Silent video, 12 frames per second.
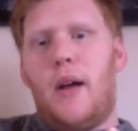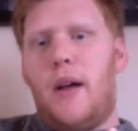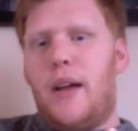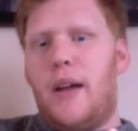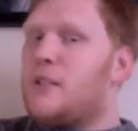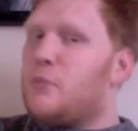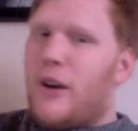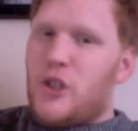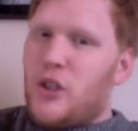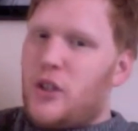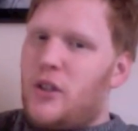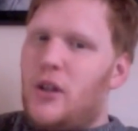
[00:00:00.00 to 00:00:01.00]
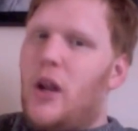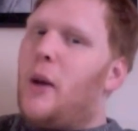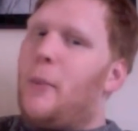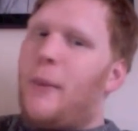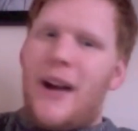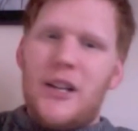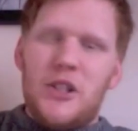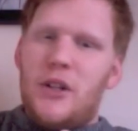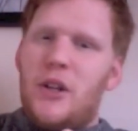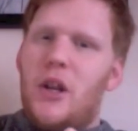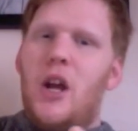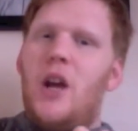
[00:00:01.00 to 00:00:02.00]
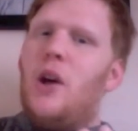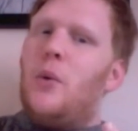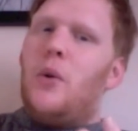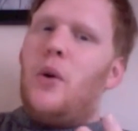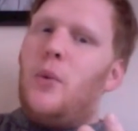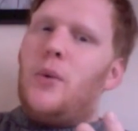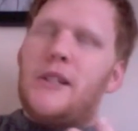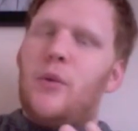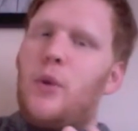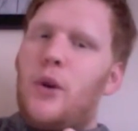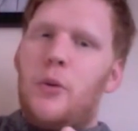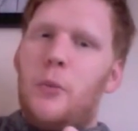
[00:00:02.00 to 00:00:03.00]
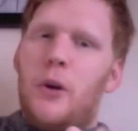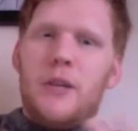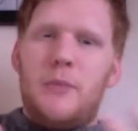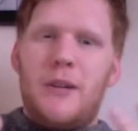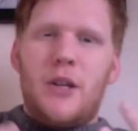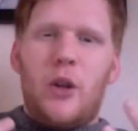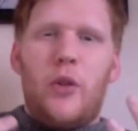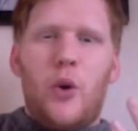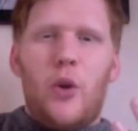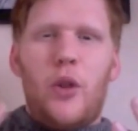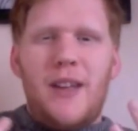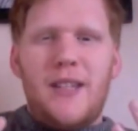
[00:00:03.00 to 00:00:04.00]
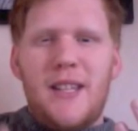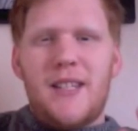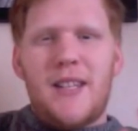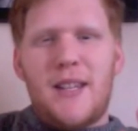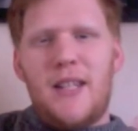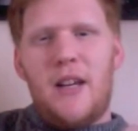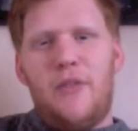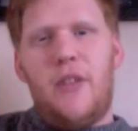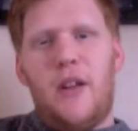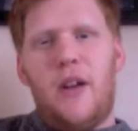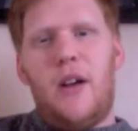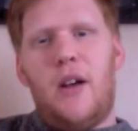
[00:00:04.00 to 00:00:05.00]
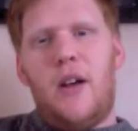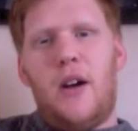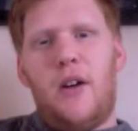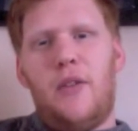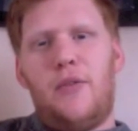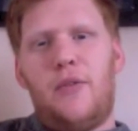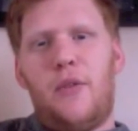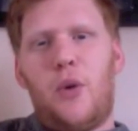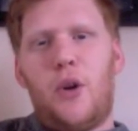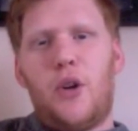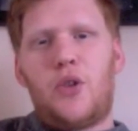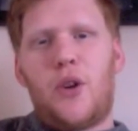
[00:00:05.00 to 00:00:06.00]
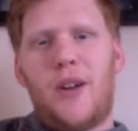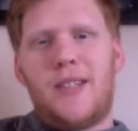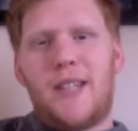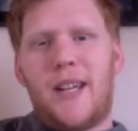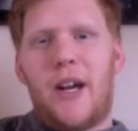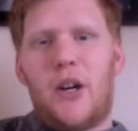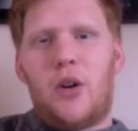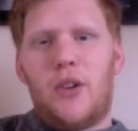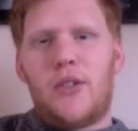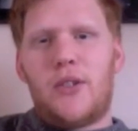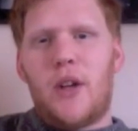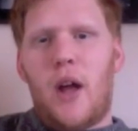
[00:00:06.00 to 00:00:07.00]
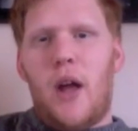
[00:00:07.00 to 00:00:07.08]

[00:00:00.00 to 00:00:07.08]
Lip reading: expression, passion, whichever way you want to put it. It's basically the authenticity of what you're trying to get across.